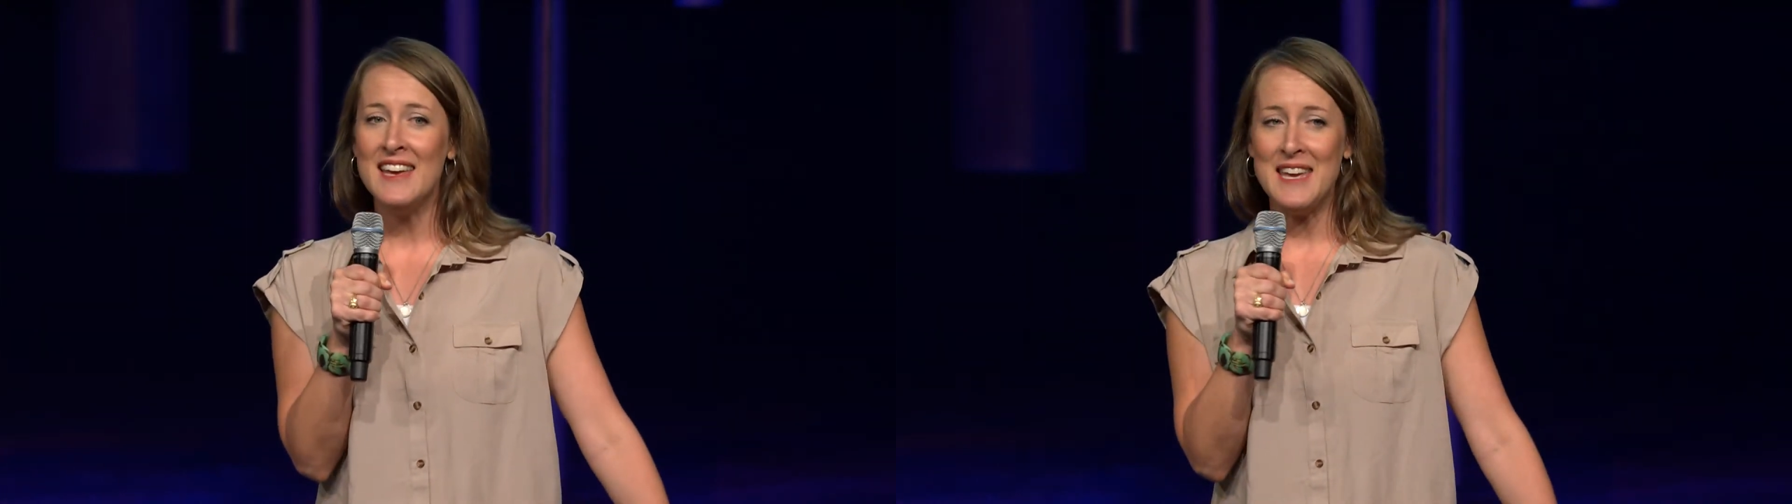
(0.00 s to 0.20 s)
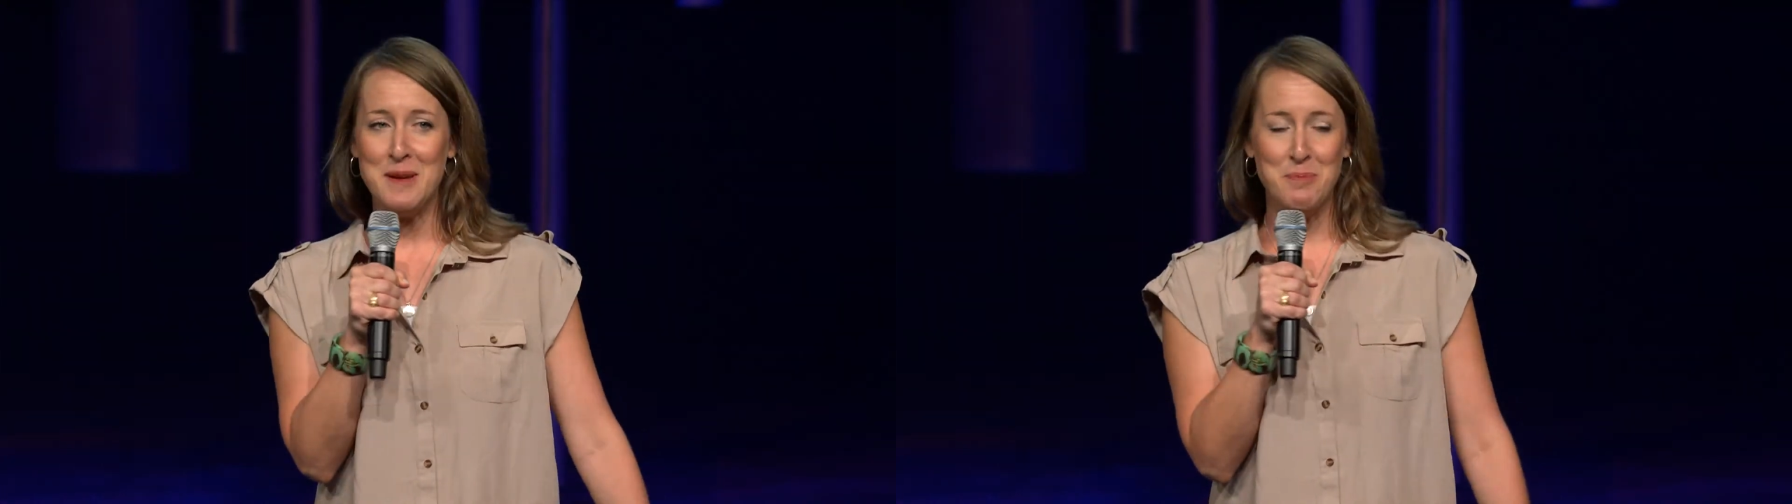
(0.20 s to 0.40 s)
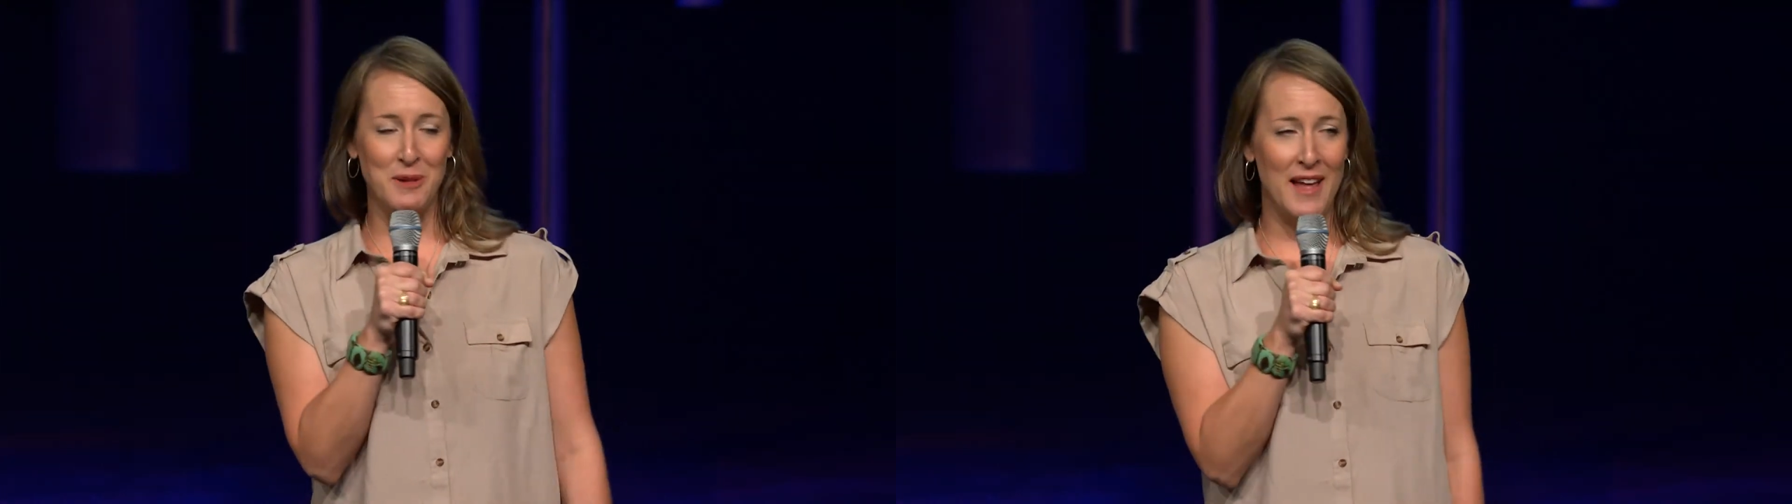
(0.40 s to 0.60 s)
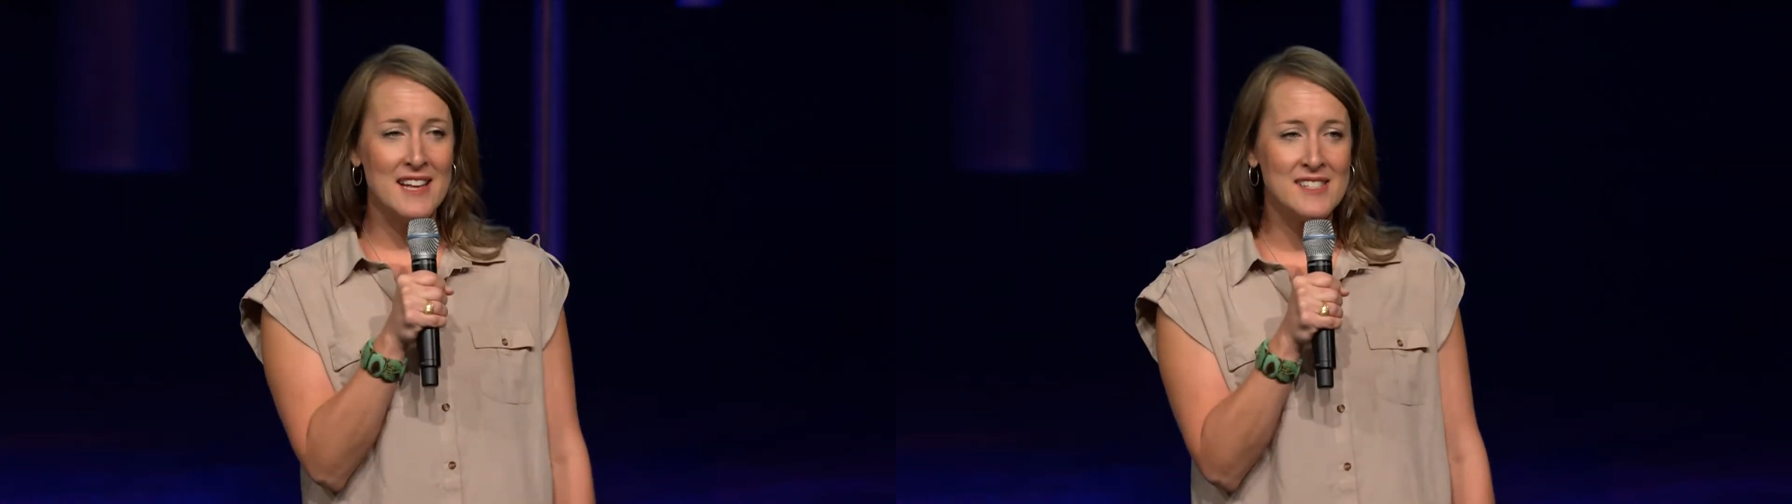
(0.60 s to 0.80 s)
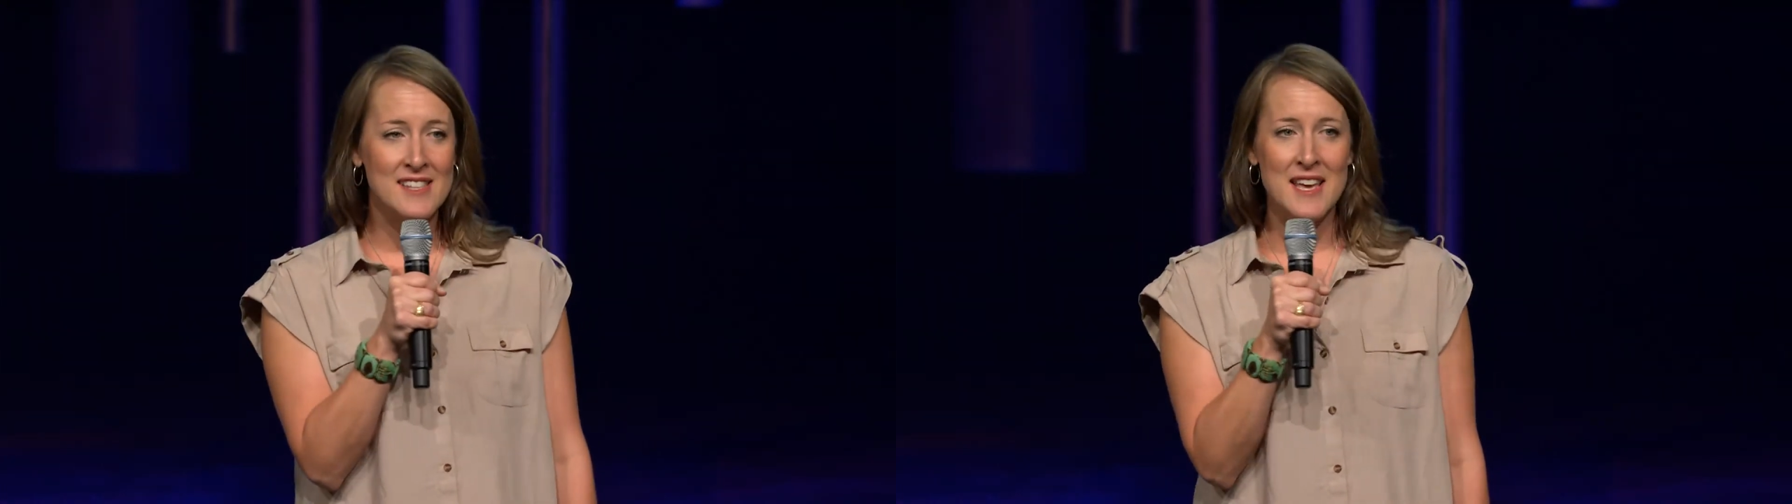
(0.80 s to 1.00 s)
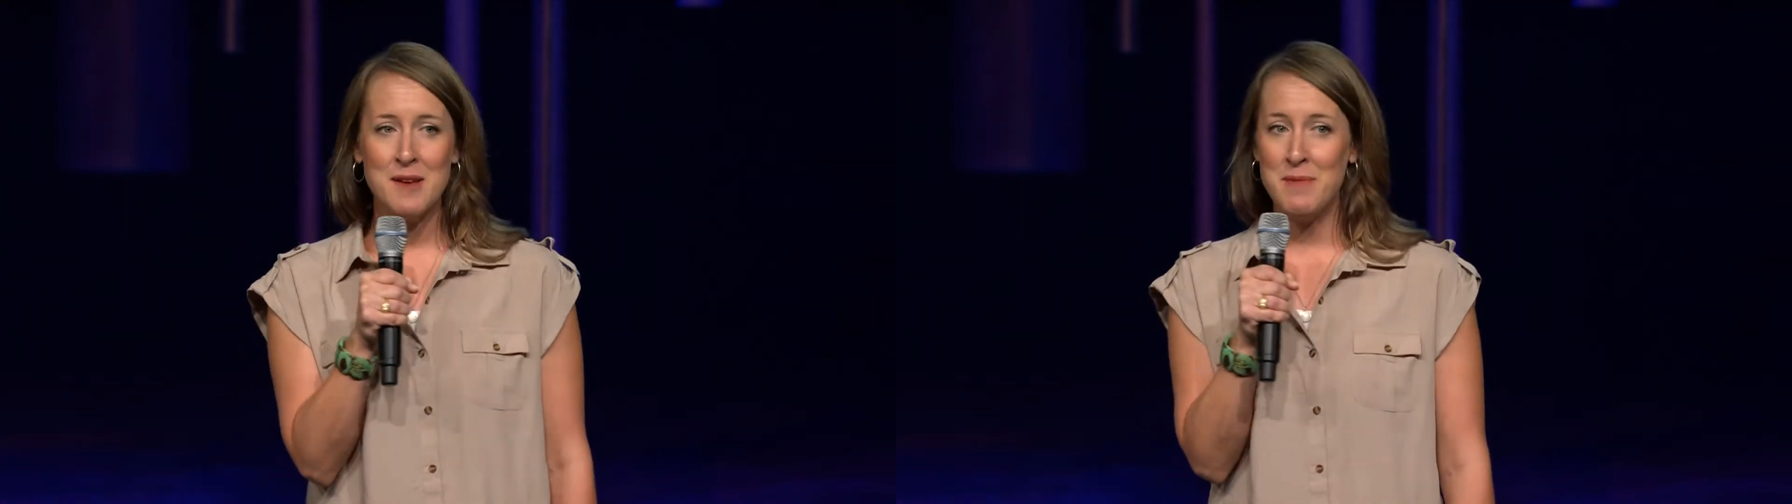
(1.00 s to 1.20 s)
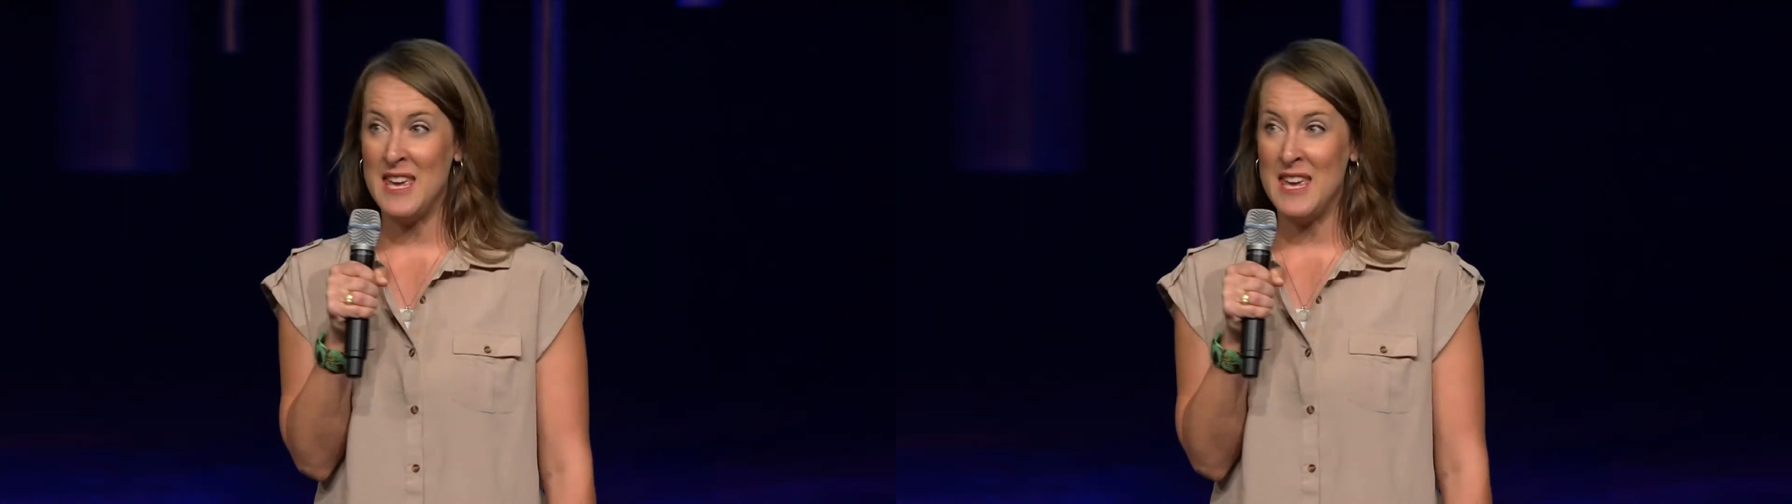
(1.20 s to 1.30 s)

he blessed them,